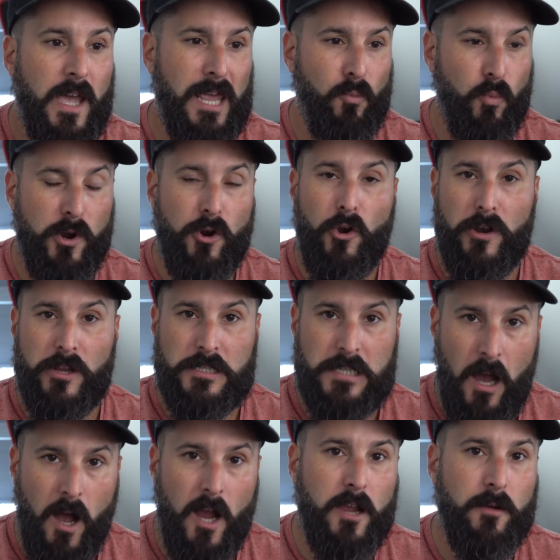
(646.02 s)
and we are going to
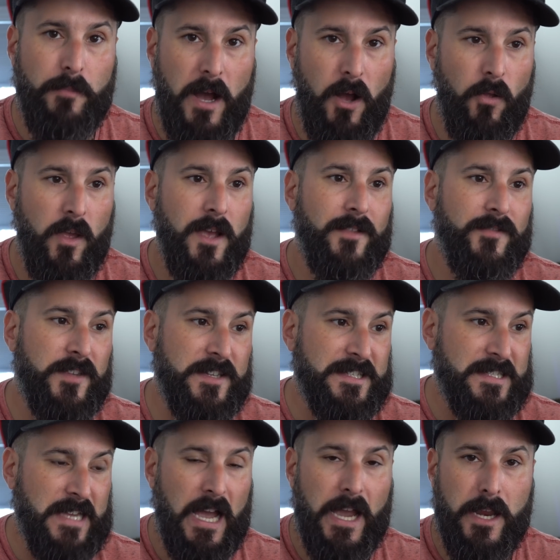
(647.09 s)
talk about the
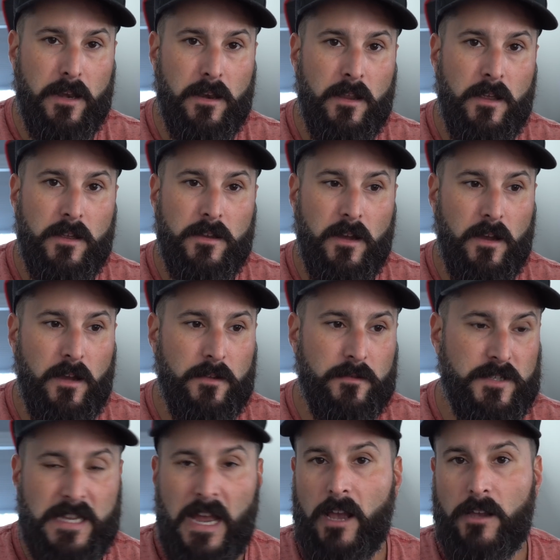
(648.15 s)
design
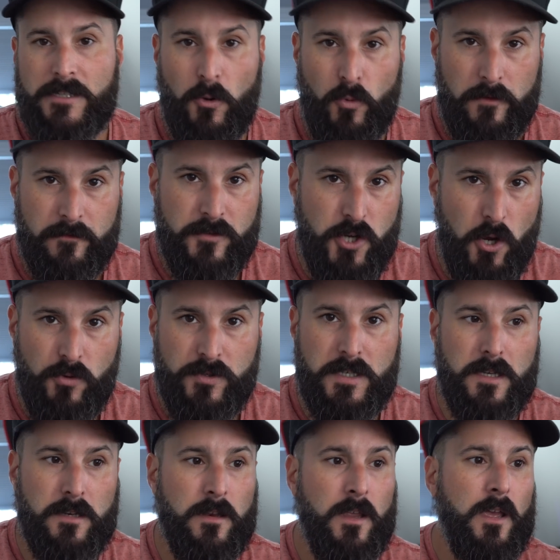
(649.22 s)
styles that we've
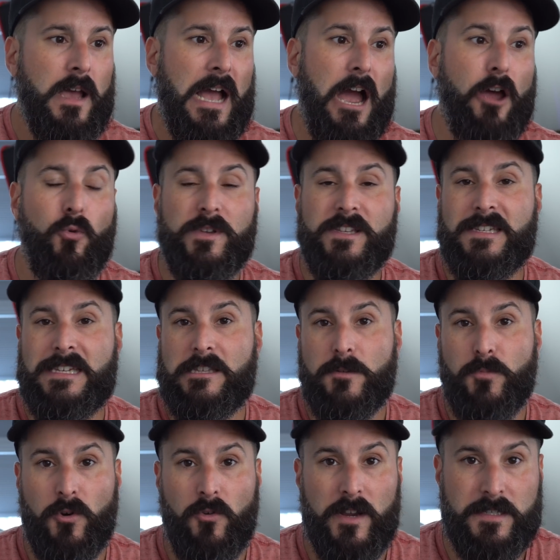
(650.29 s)
chosen. How do we see this
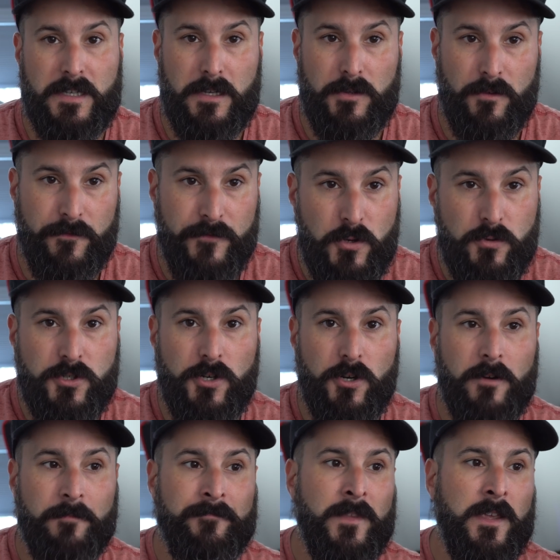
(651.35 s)
progressing in the
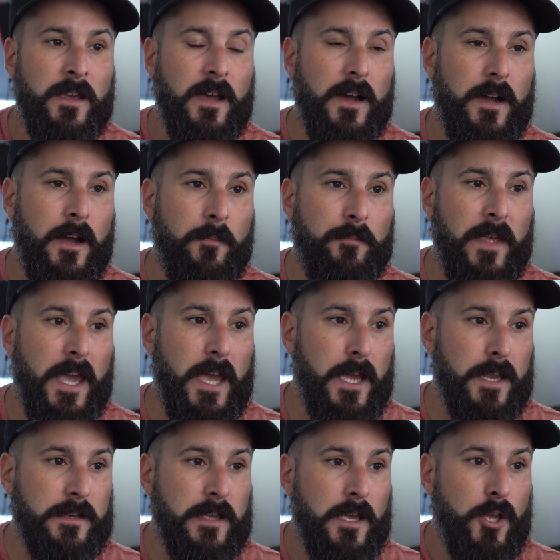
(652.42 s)
future?
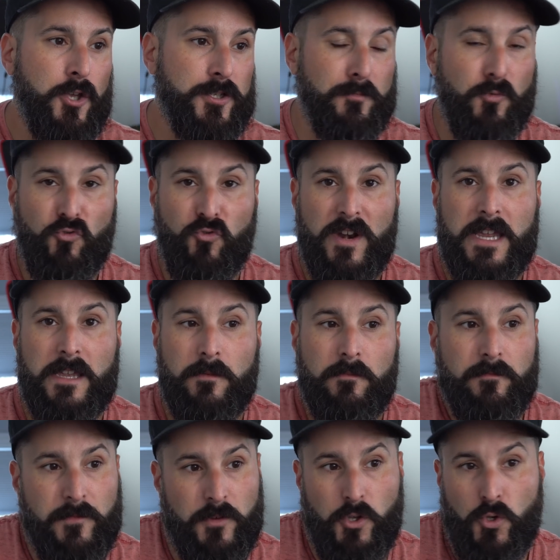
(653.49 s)
And some great
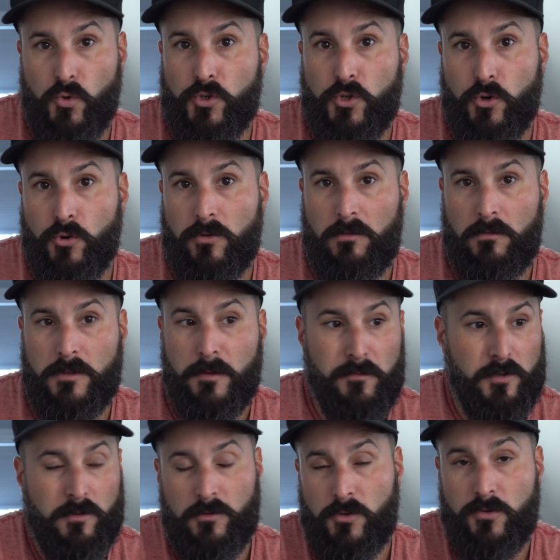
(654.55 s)
user
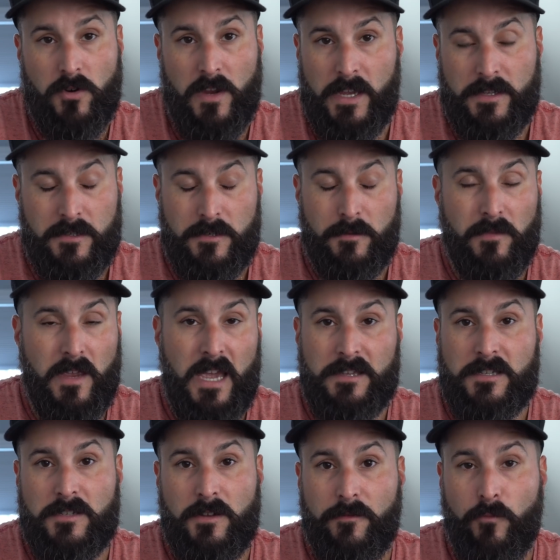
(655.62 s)
cases, some
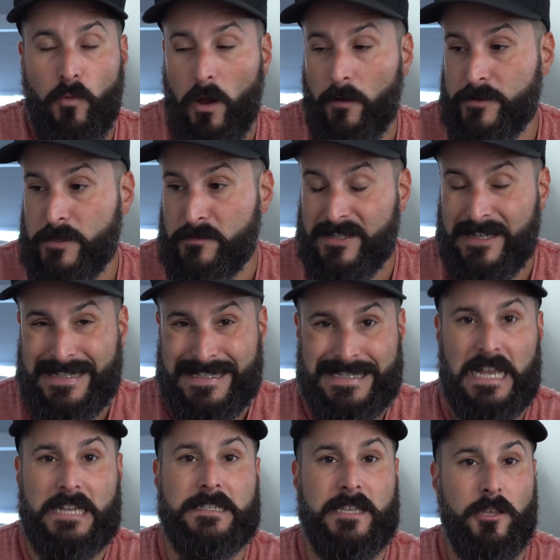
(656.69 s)
cases of some
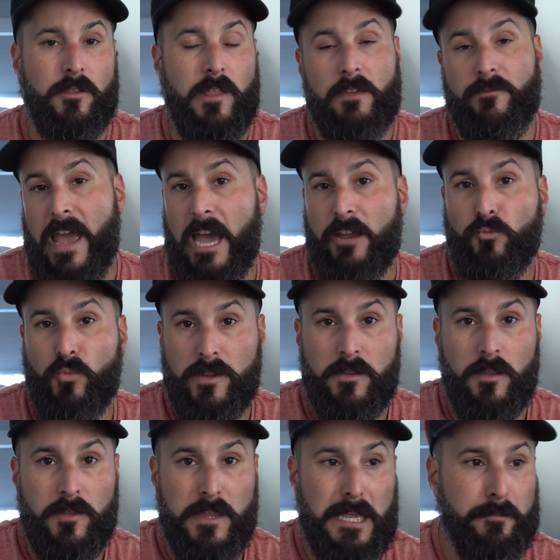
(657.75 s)
success that they've had with
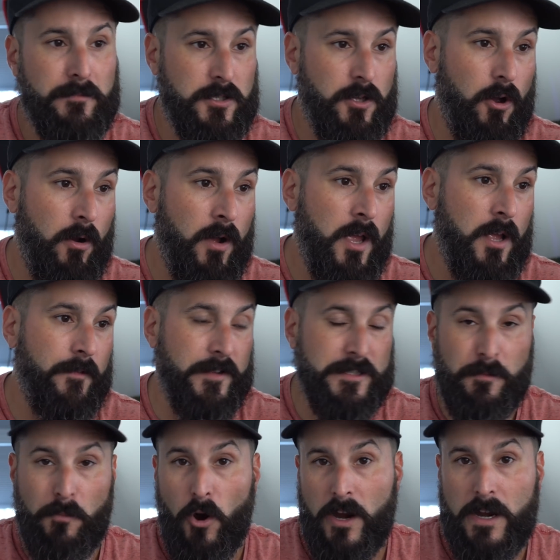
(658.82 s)
the theme. So if
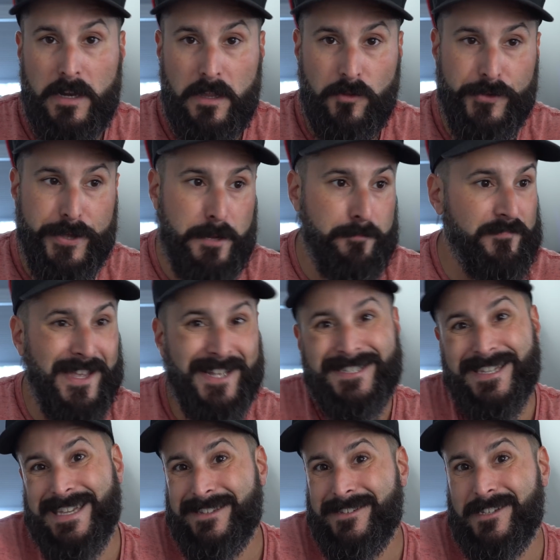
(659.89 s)
it's a marketing theme,
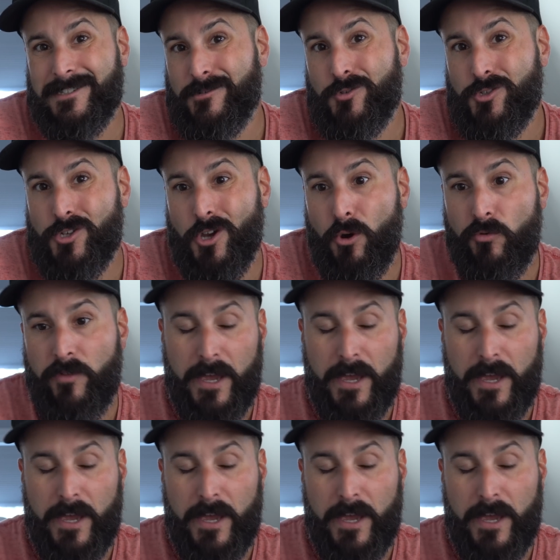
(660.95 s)
it's easy to show